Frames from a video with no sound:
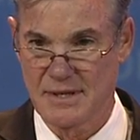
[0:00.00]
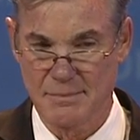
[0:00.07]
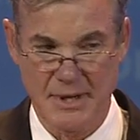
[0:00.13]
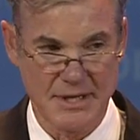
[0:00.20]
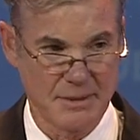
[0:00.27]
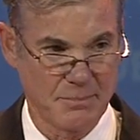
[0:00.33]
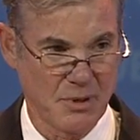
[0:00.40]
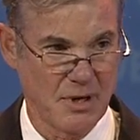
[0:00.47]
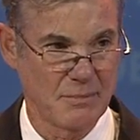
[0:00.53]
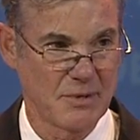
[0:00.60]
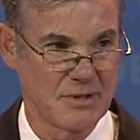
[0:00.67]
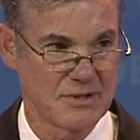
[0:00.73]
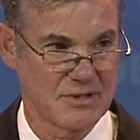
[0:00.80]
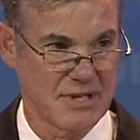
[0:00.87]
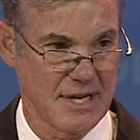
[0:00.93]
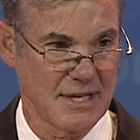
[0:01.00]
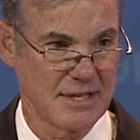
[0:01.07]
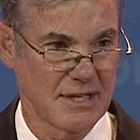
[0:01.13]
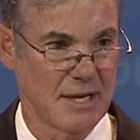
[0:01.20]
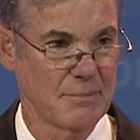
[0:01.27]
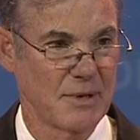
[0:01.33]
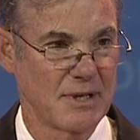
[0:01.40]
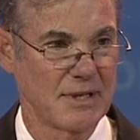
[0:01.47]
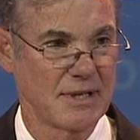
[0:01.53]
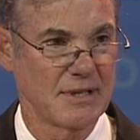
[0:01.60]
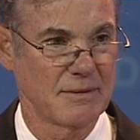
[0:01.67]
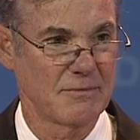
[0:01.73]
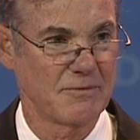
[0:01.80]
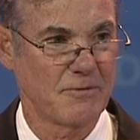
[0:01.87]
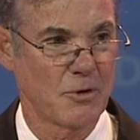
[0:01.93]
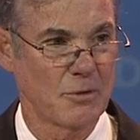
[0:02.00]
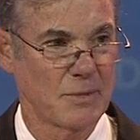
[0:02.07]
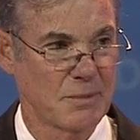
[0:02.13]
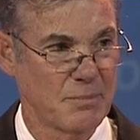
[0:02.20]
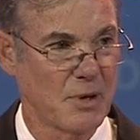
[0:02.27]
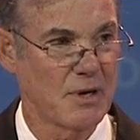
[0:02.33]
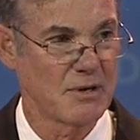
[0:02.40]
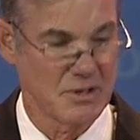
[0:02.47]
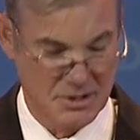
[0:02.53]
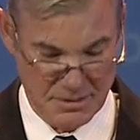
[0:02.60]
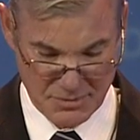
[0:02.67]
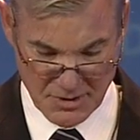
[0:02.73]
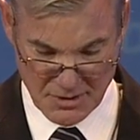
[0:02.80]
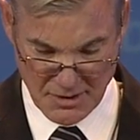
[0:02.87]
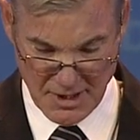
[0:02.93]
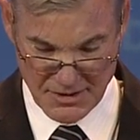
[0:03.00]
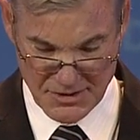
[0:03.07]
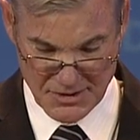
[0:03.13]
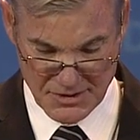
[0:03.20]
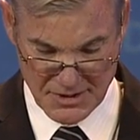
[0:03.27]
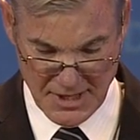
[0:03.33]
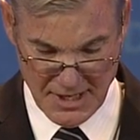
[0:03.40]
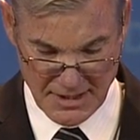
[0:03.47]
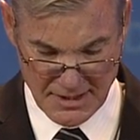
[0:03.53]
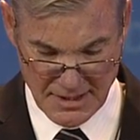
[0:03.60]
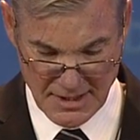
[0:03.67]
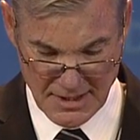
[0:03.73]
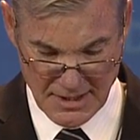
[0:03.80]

and my department is taking that money and forming partnerships across the state.